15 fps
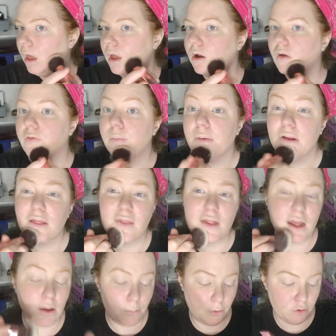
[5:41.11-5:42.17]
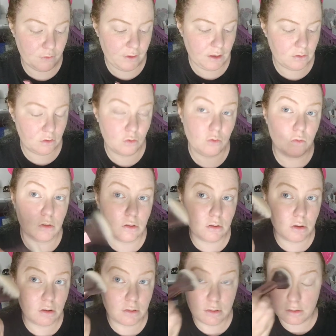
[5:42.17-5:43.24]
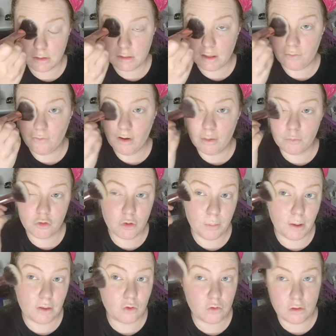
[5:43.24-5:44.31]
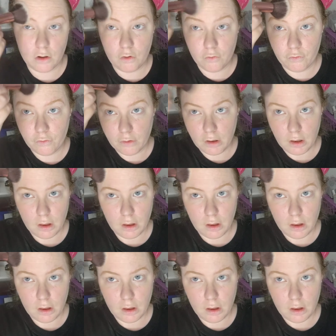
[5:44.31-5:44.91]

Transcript: And all the money that Aunt Martha has used to save up, she buys herself